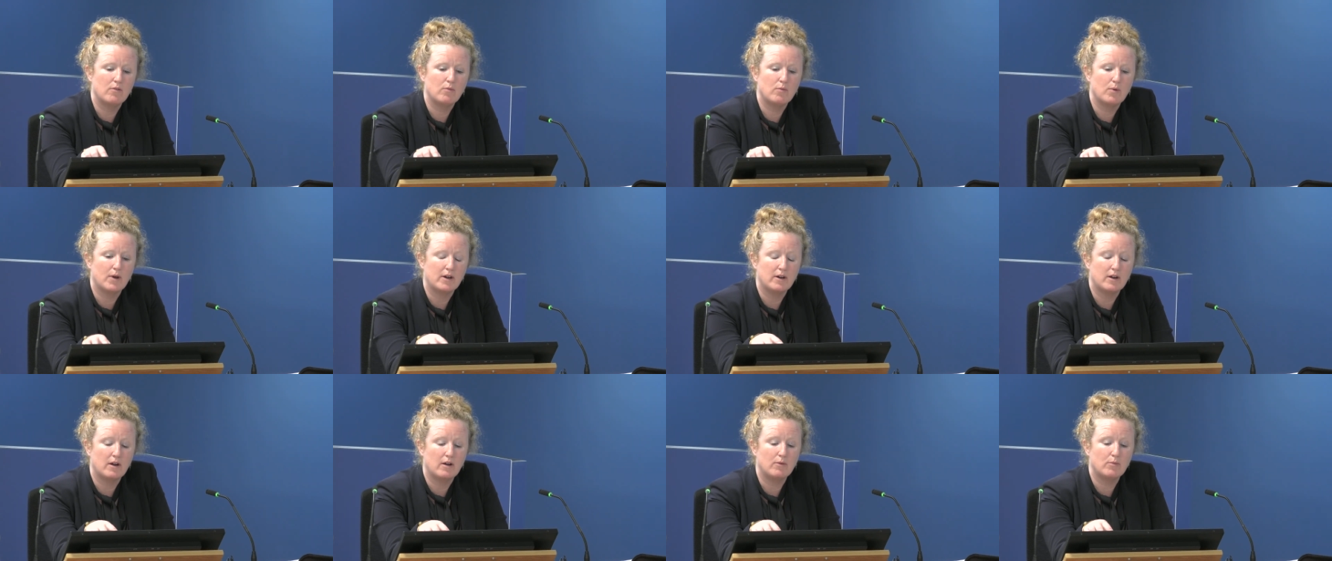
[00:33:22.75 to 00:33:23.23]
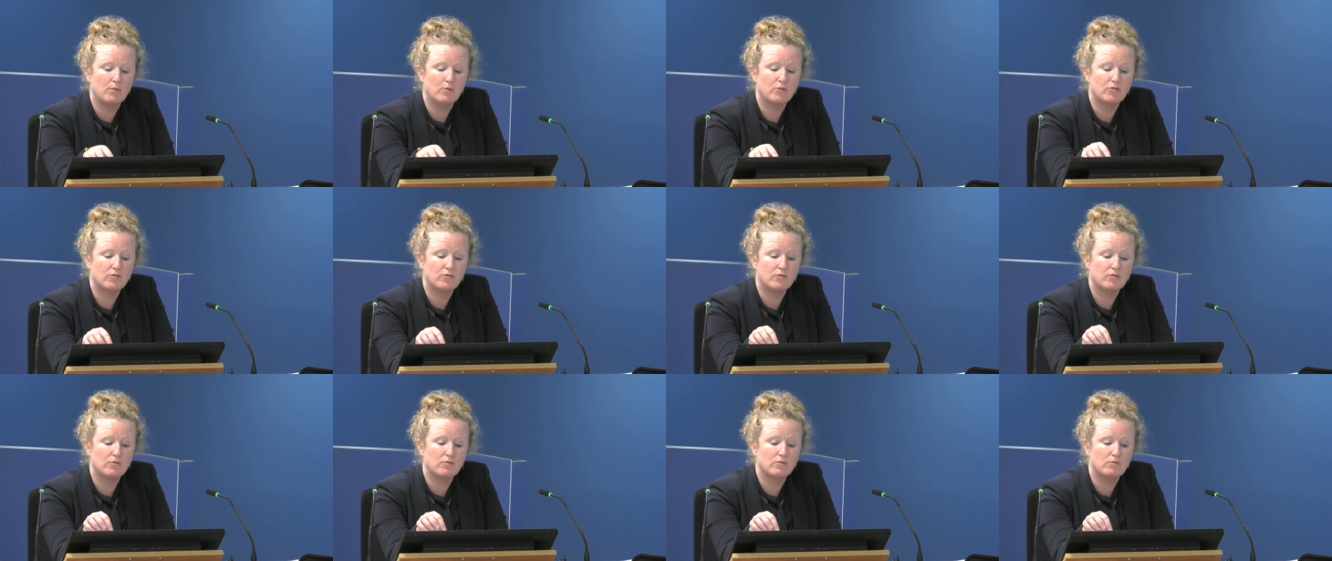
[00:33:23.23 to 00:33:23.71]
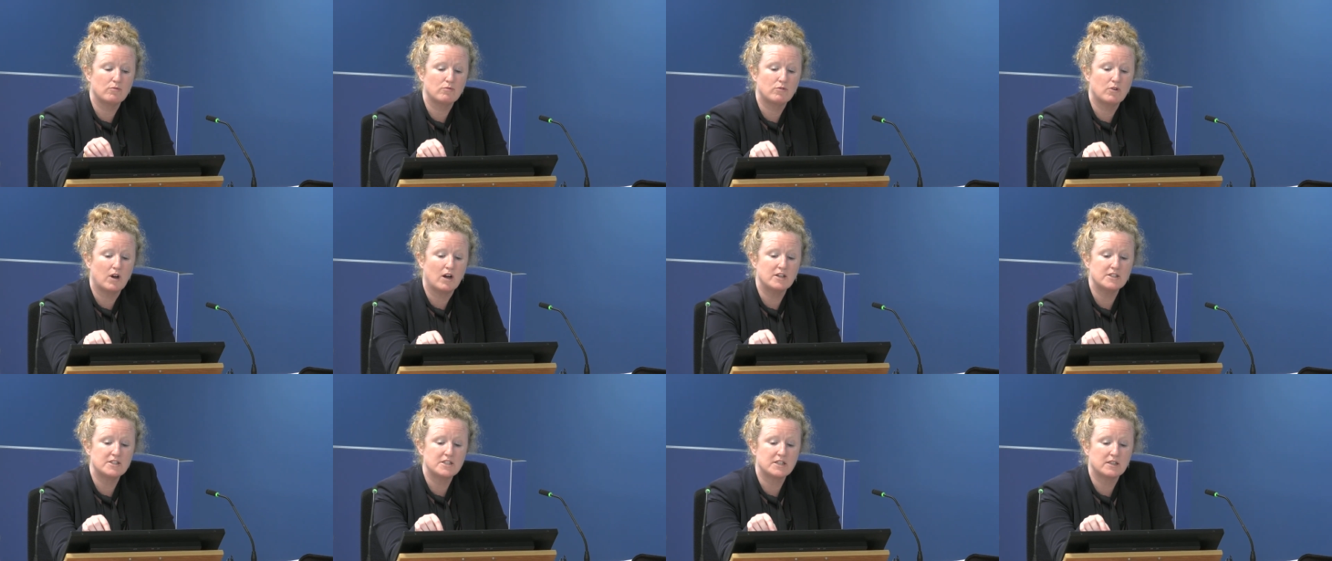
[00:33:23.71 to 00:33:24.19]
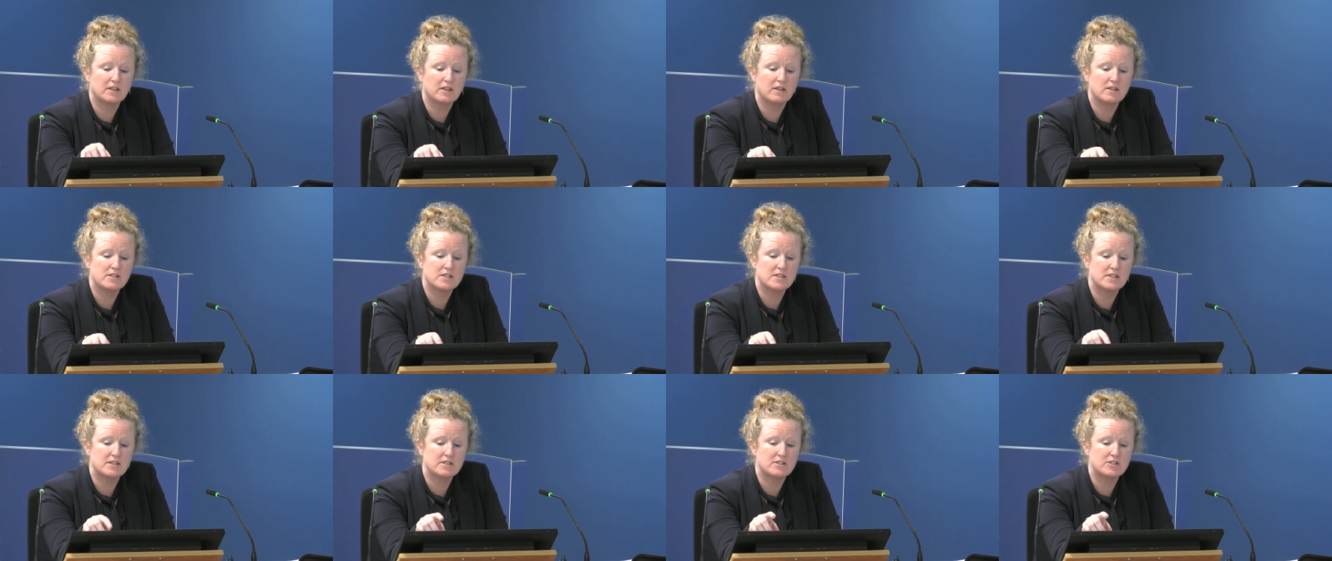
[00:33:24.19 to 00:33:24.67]
when I was writing
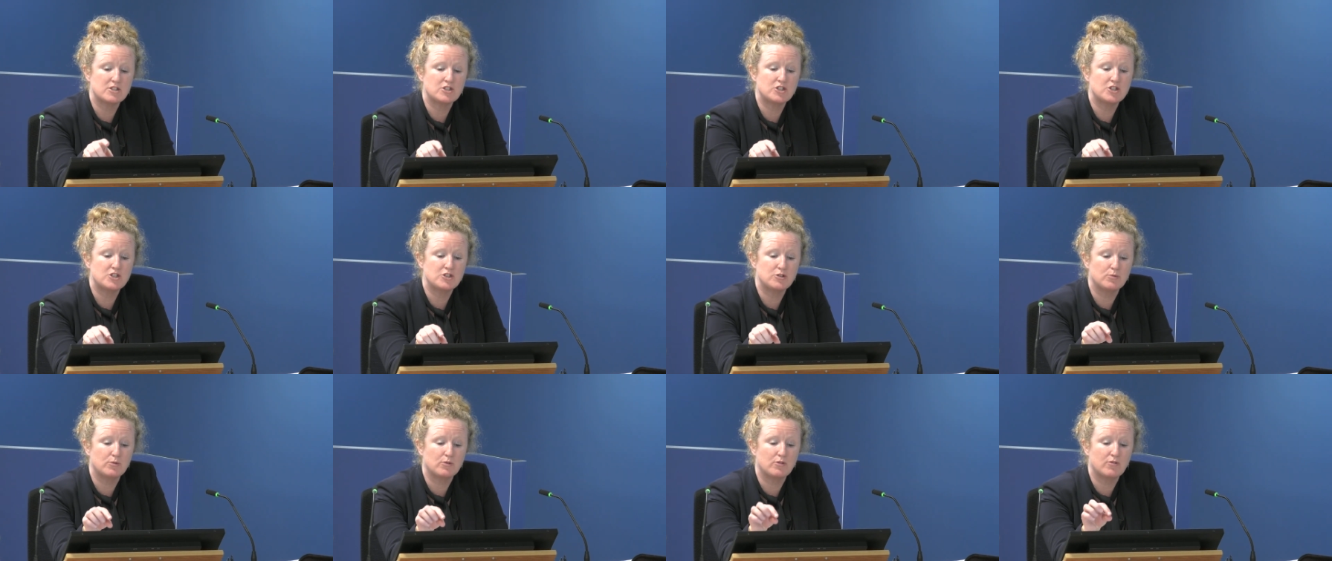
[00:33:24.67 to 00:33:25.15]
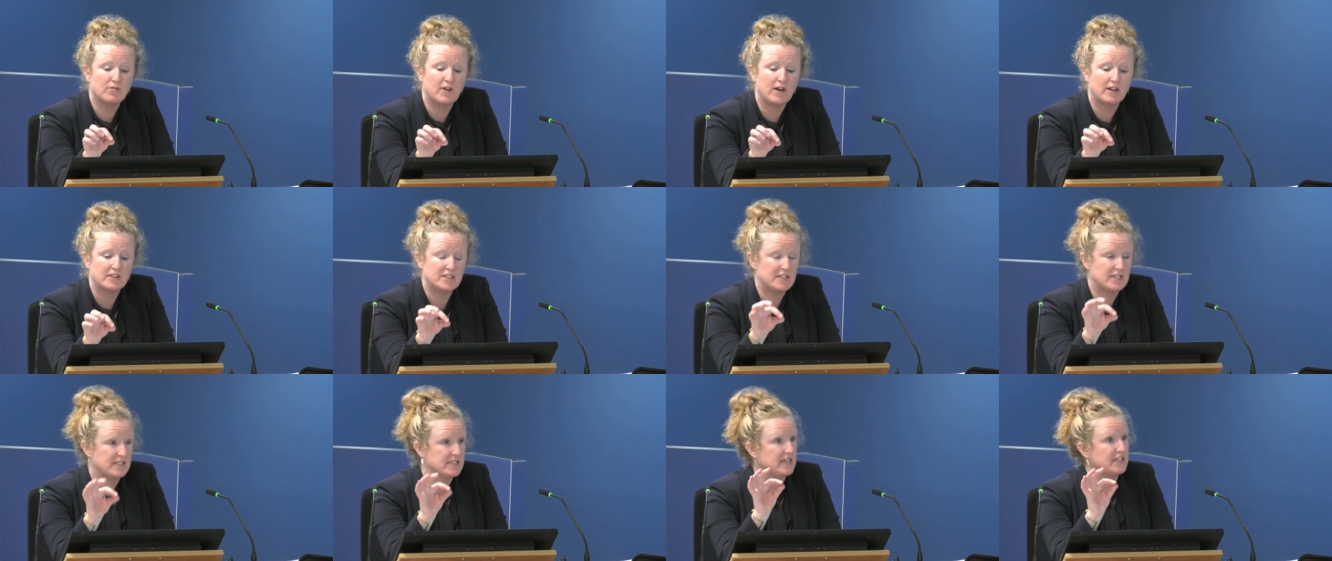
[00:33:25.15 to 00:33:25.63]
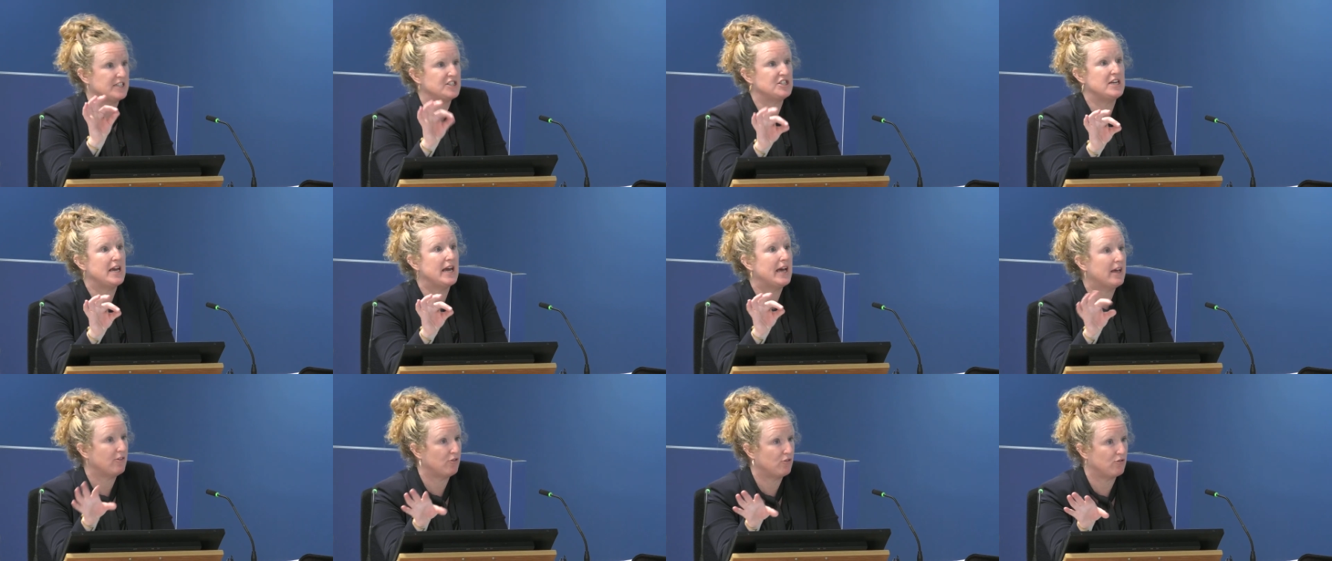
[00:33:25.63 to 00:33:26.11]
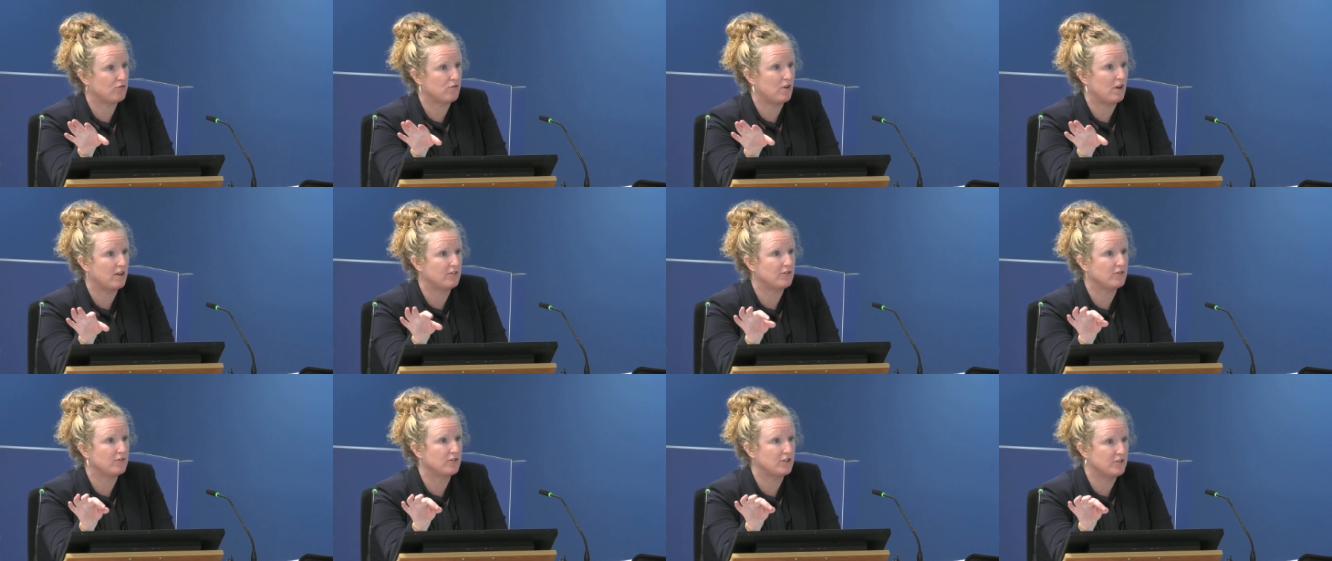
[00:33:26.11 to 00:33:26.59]
this is to do with the fact he said yes
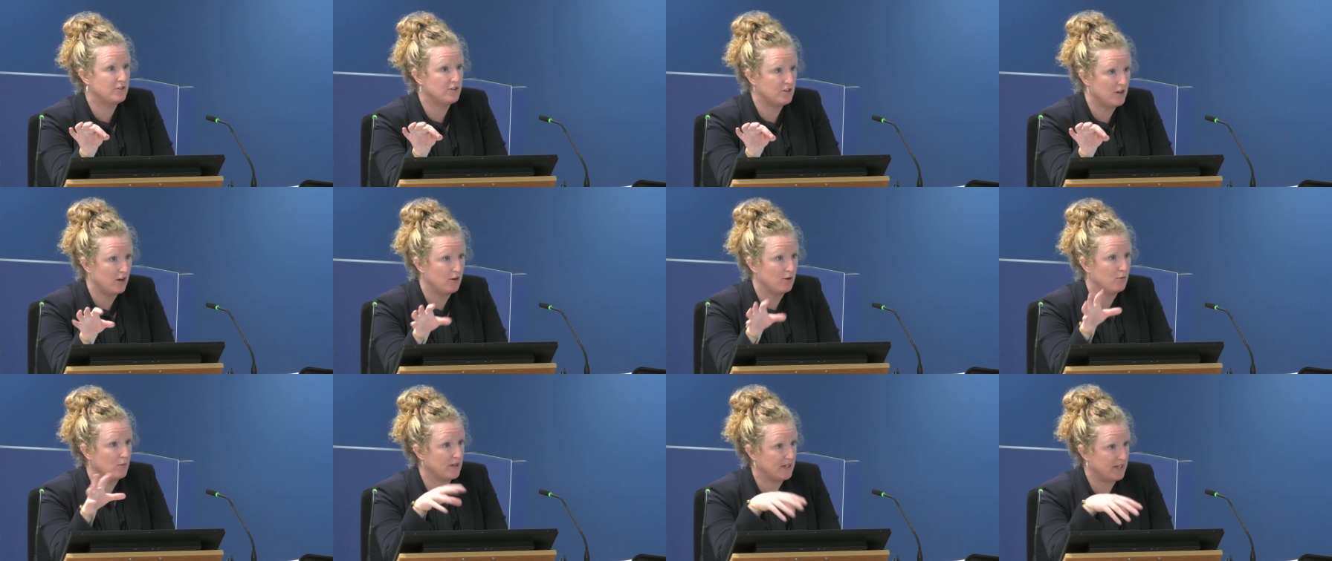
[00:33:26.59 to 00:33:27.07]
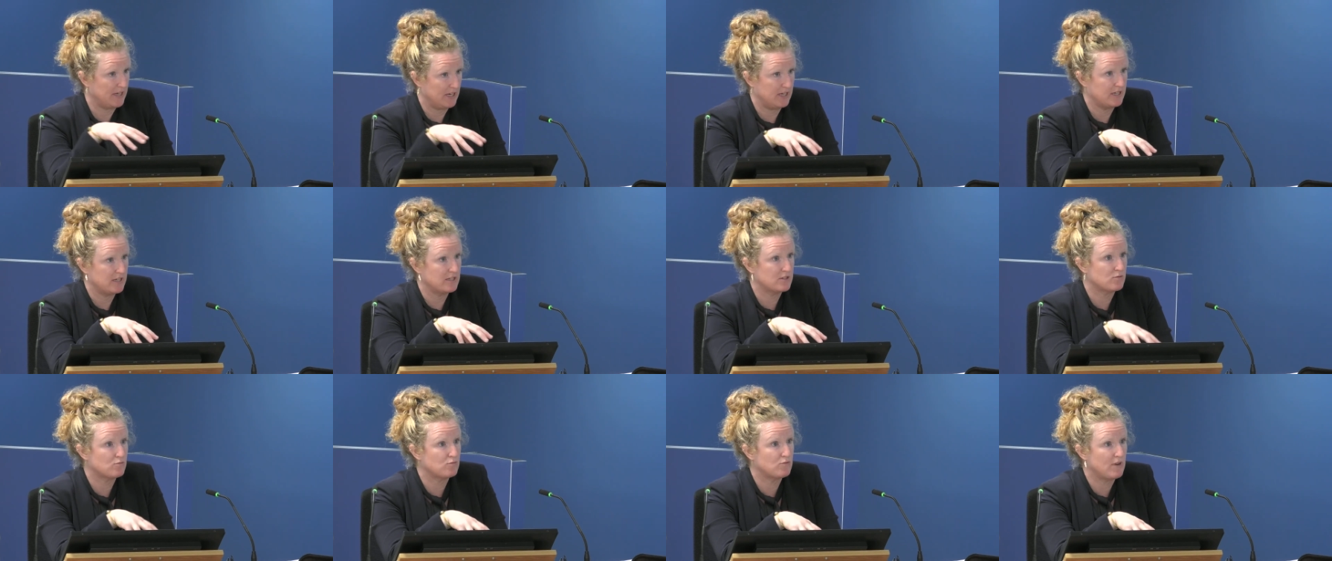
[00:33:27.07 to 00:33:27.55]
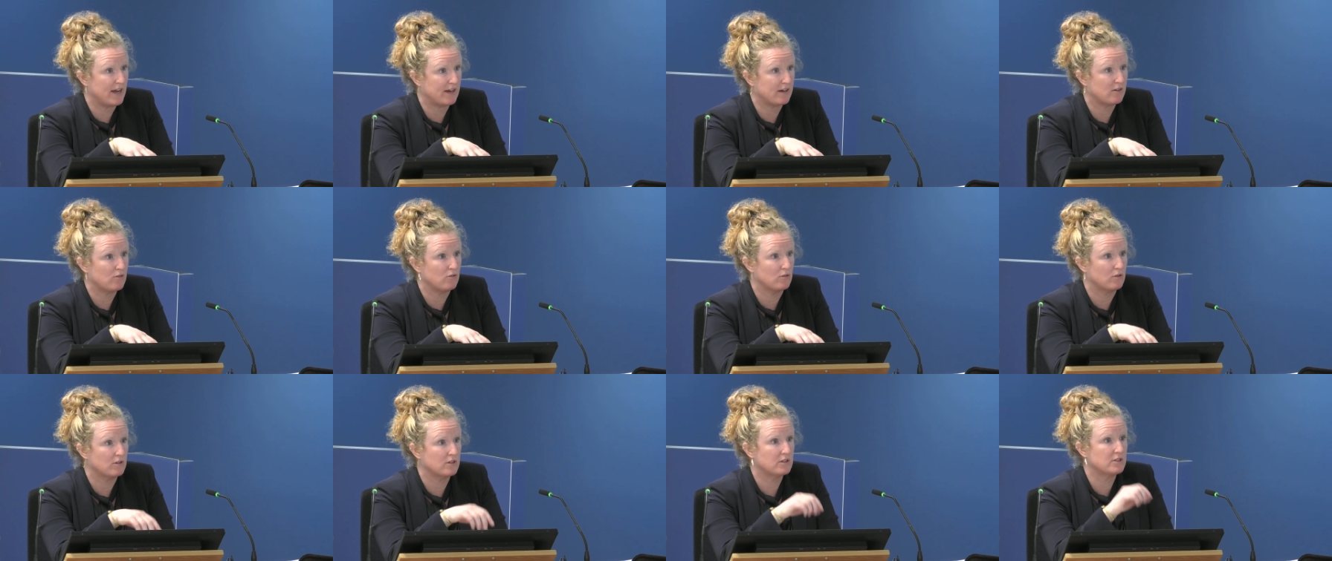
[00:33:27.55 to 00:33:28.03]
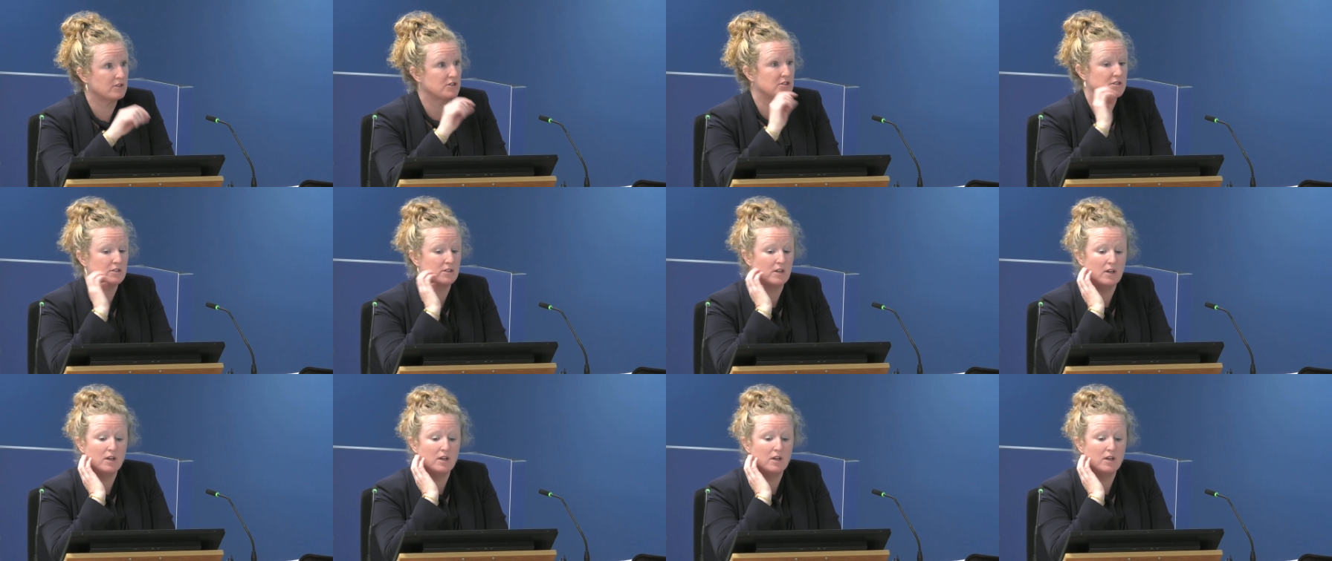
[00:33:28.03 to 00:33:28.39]
rather than no in his record.